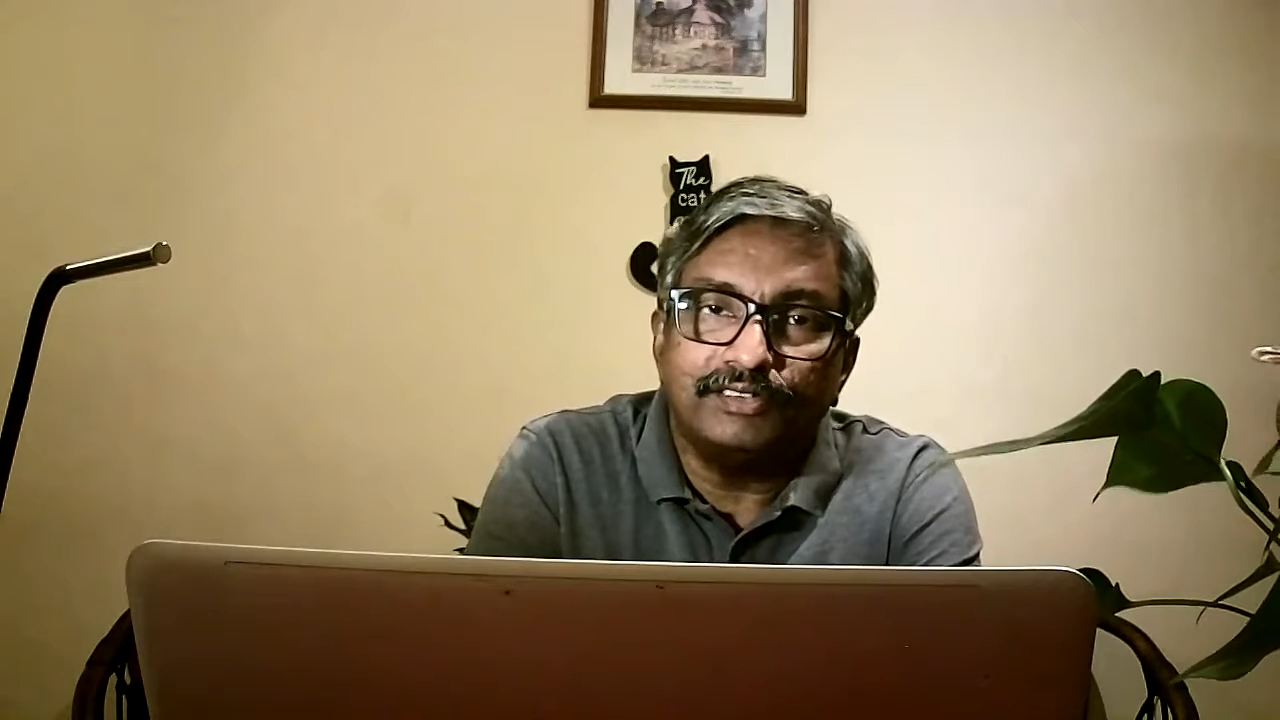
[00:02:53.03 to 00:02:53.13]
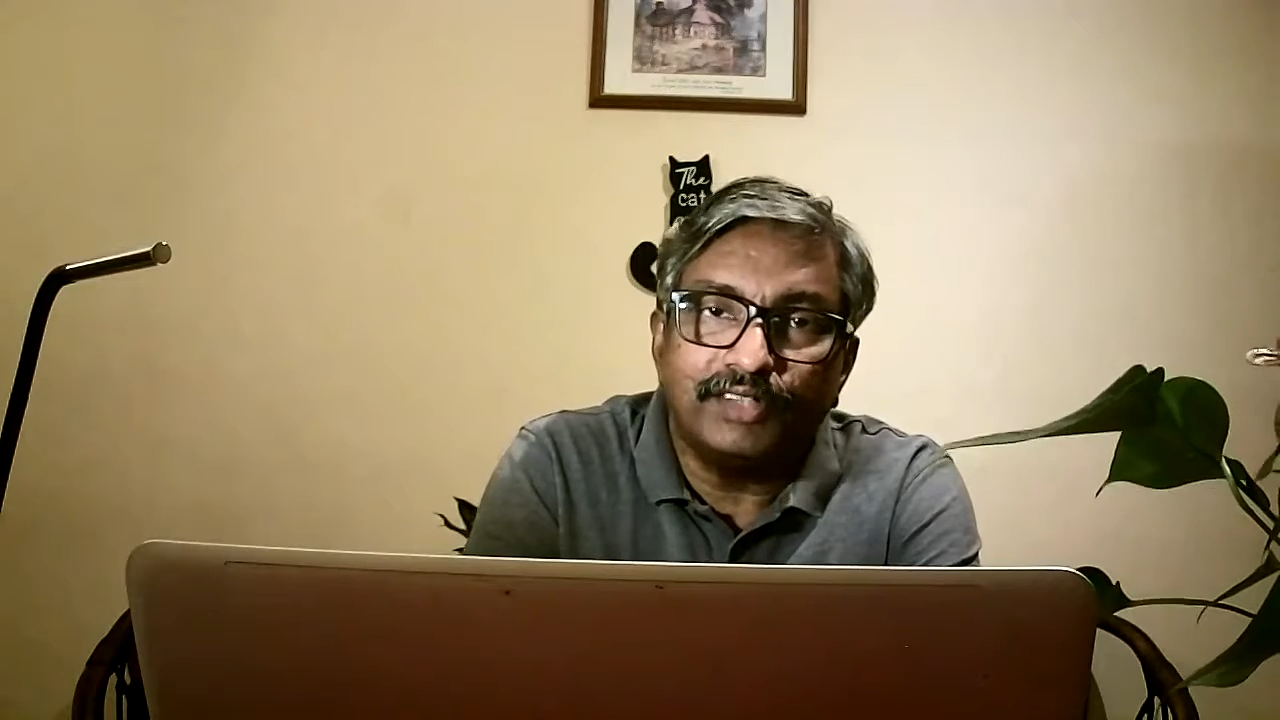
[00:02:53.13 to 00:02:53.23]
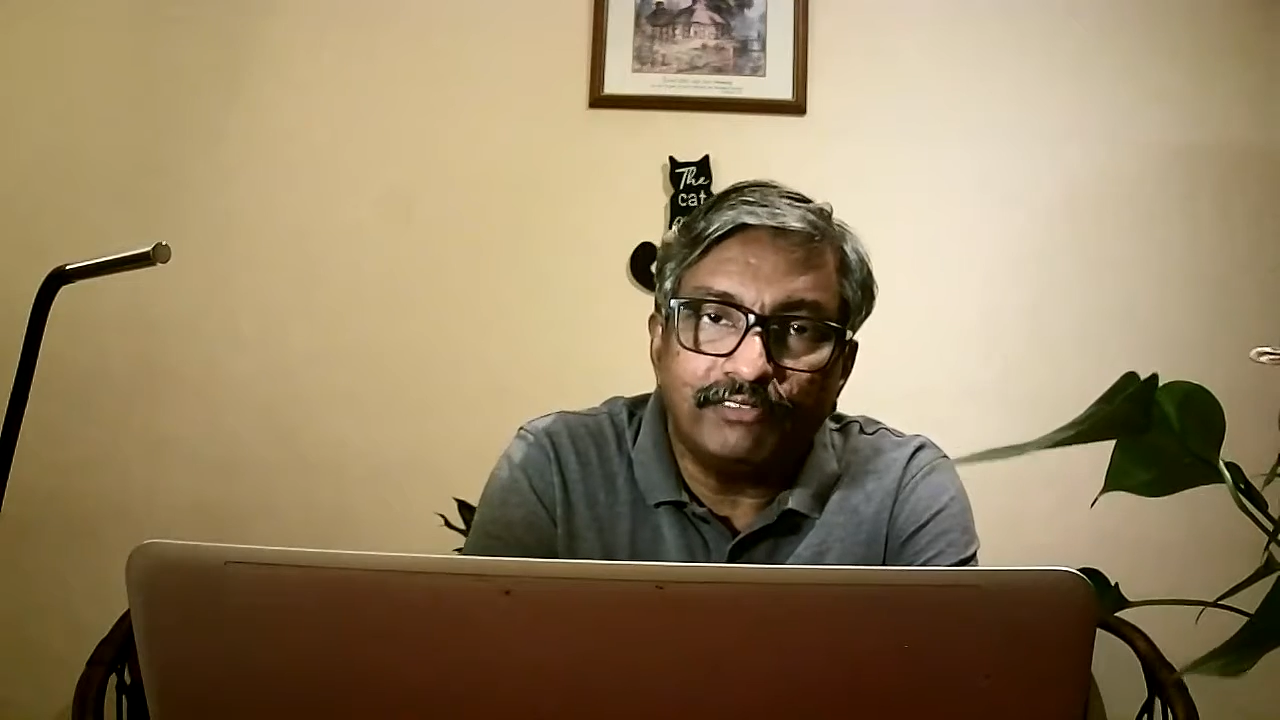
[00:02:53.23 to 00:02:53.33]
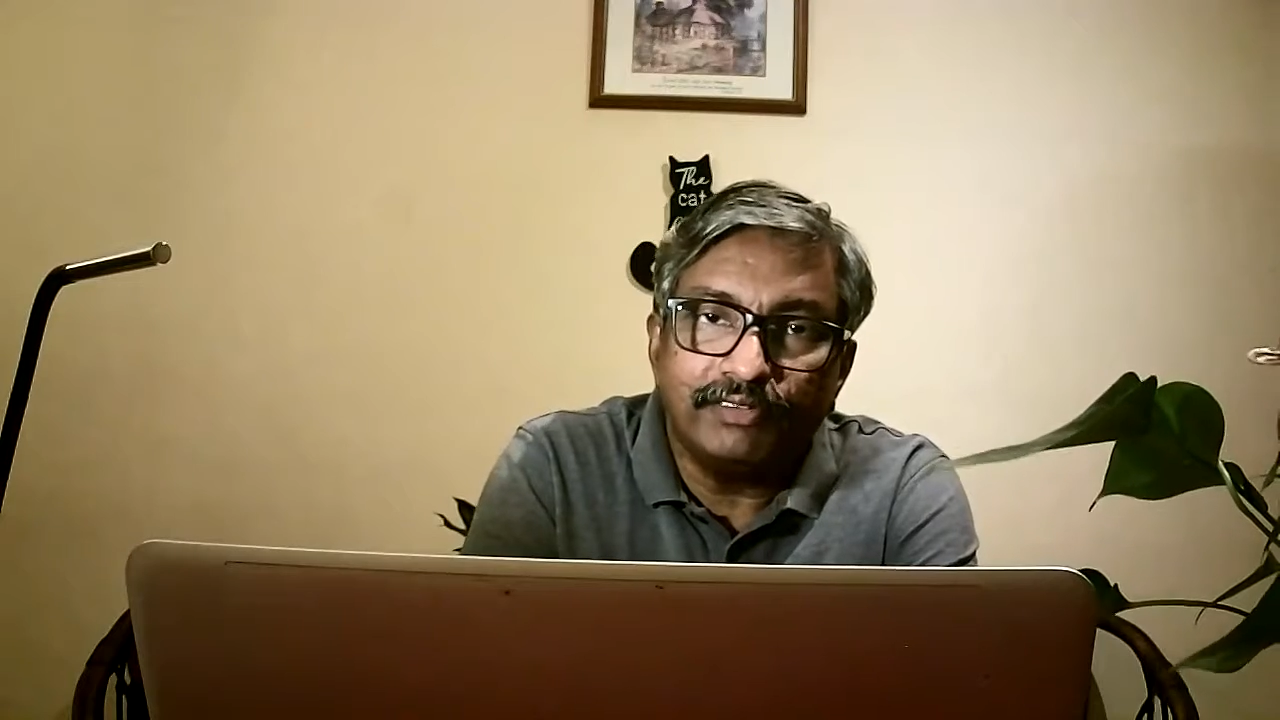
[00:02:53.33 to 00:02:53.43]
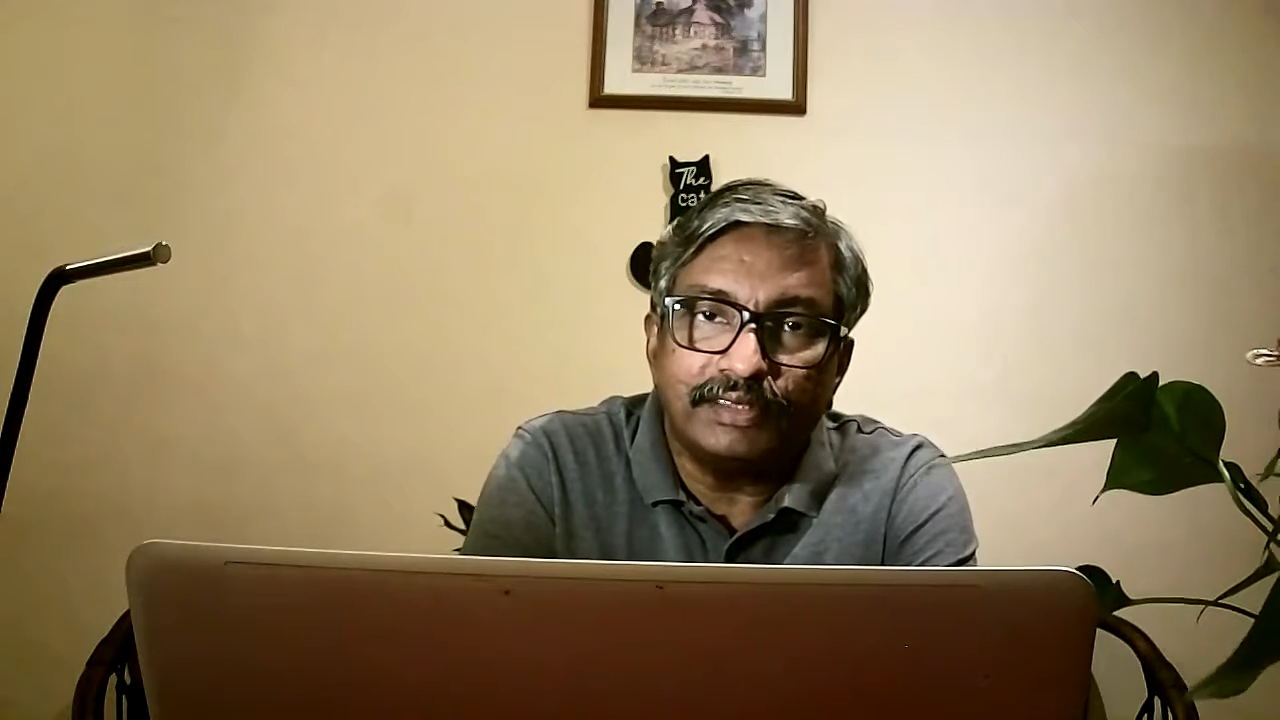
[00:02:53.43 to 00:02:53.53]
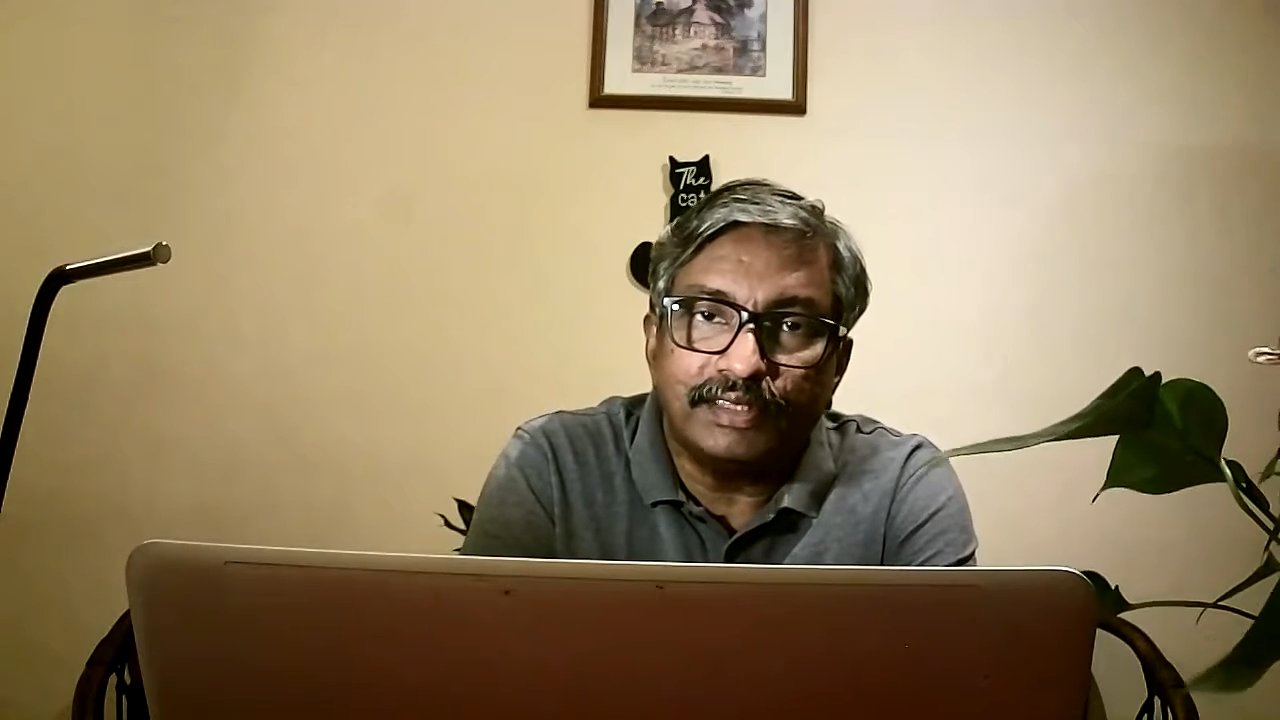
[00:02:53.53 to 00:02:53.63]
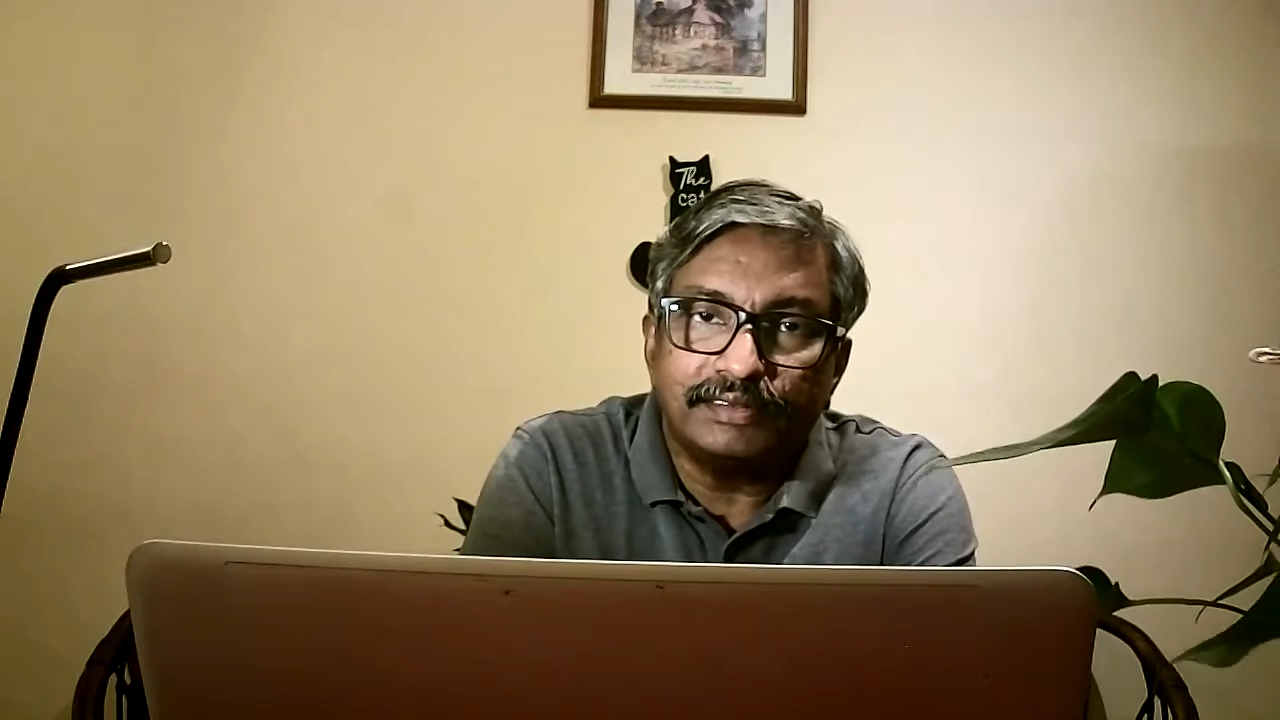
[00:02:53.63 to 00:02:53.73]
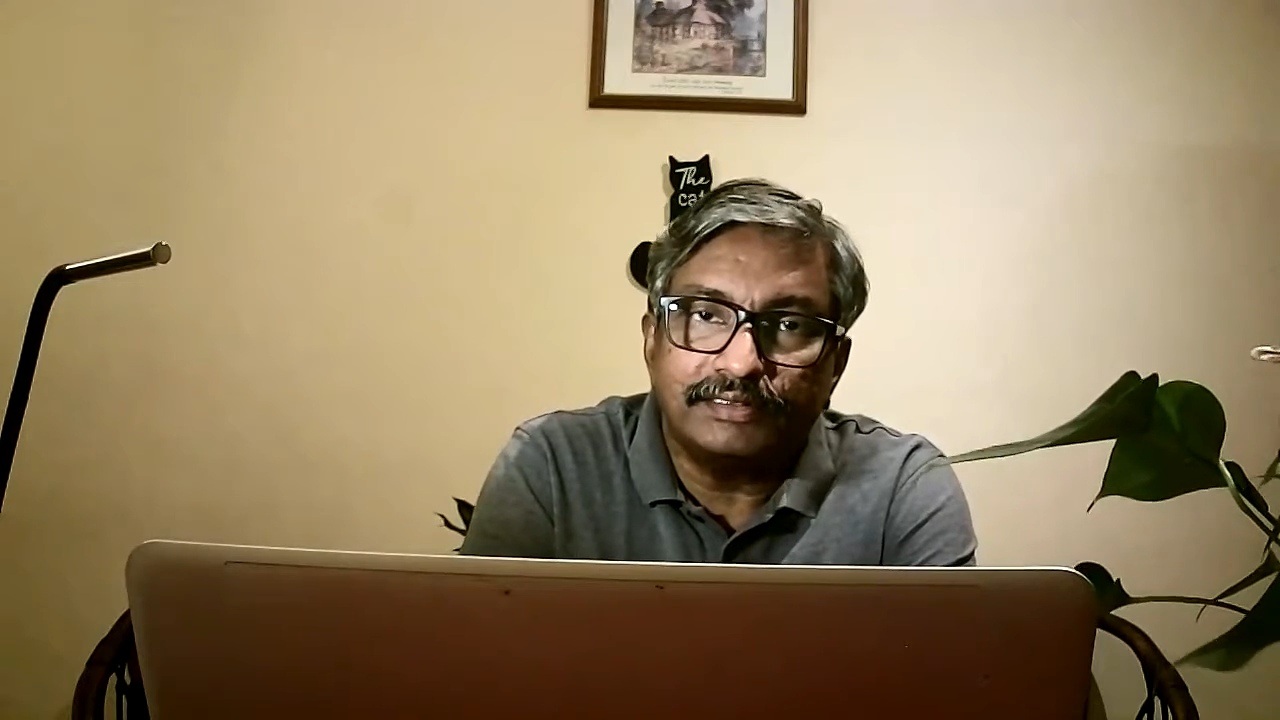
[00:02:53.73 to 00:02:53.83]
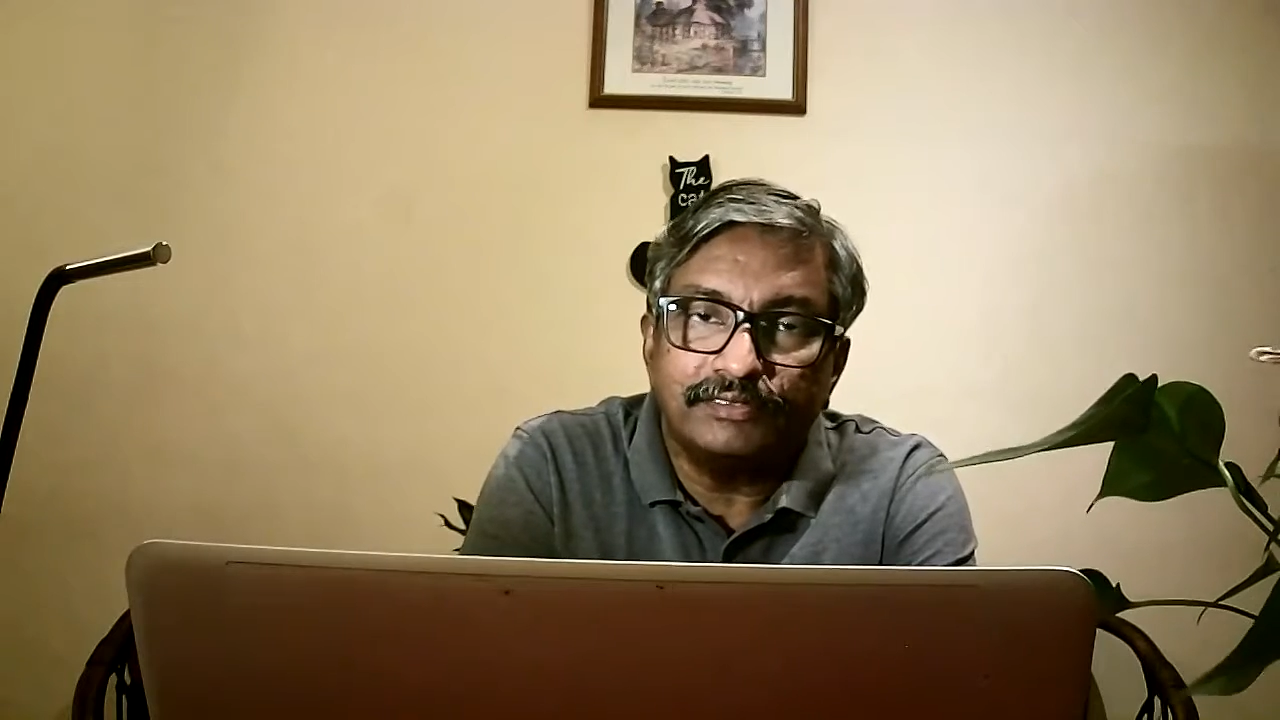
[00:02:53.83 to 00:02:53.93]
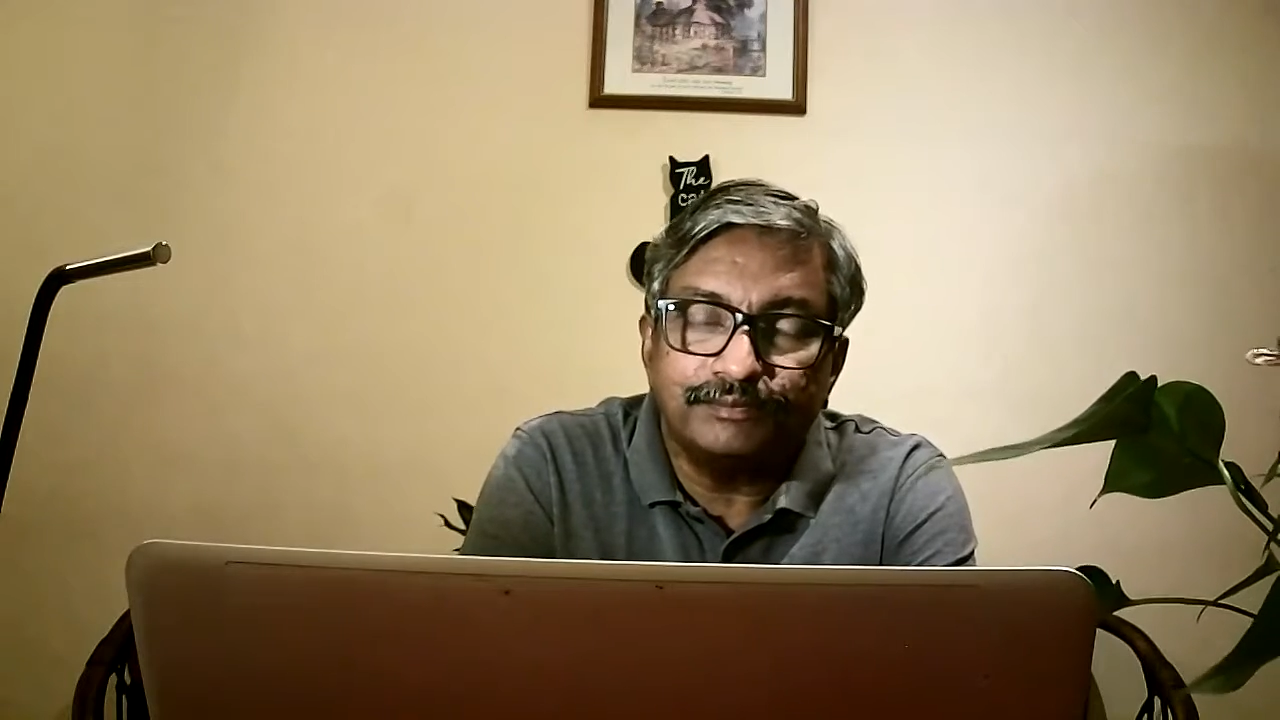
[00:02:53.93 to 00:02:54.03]
driving
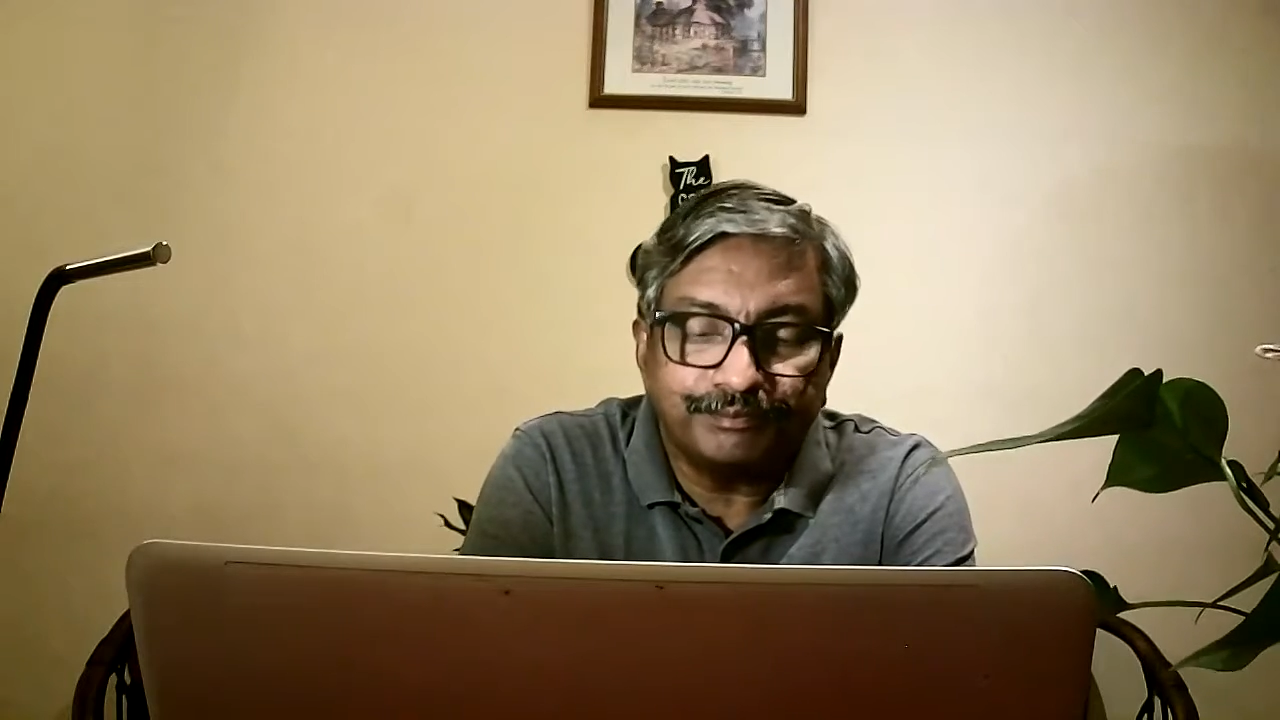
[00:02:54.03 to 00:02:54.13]
test.